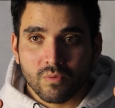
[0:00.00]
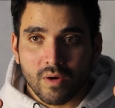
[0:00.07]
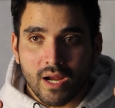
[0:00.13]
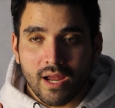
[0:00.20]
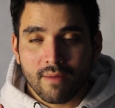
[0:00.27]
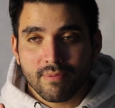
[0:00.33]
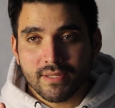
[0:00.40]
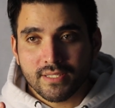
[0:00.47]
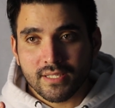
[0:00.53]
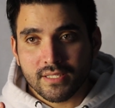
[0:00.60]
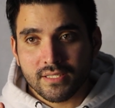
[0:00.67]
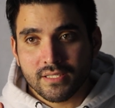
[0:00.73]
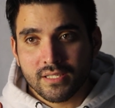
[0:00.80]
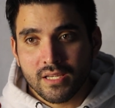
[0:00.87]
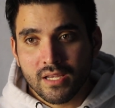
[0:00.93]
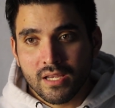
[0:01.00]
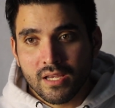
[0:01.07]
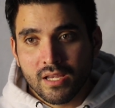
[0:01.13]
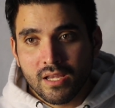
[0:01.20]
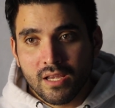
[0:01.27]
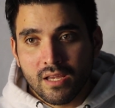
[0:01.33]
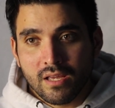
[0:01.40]
what happens is
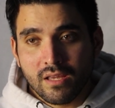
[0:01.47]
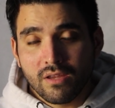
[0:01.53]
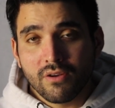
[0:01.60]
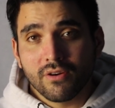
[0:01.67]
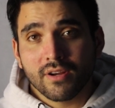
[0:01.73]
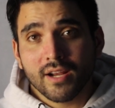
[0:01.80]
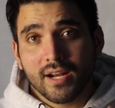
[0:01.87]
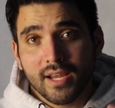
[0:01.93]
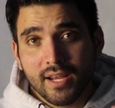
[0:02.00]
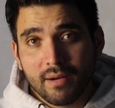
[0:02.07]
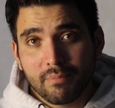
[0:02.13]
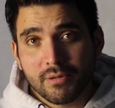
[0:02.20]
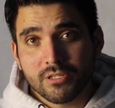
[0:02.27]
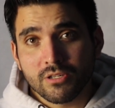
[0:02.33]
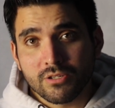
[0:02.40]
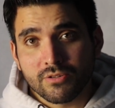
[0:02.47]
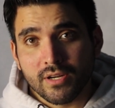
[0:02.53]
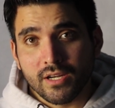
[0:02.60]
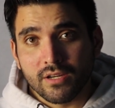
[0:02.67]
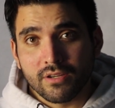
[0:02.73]
you're gonna get a personal trainer.